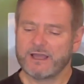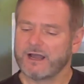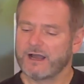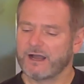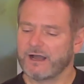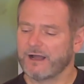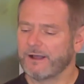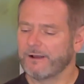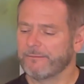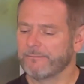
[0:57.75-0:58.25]

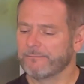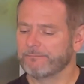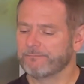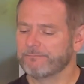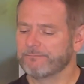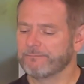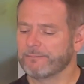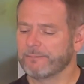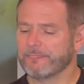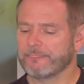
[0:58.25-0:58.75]

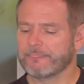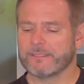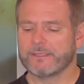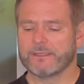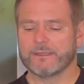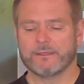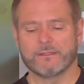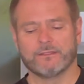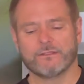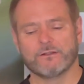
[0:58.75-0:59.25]

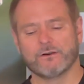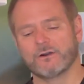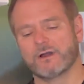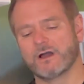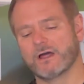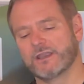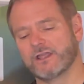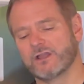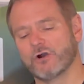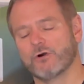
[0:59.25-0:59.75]
There are
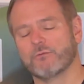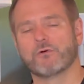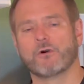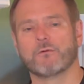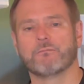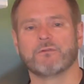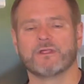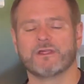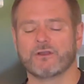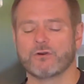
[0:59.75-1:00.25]
honeycomb
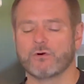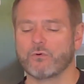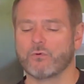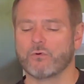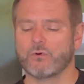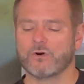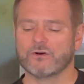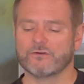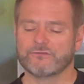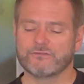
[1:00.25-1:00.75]
propylene
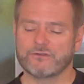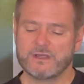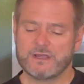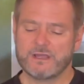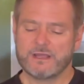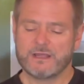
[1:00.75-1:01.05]
cores.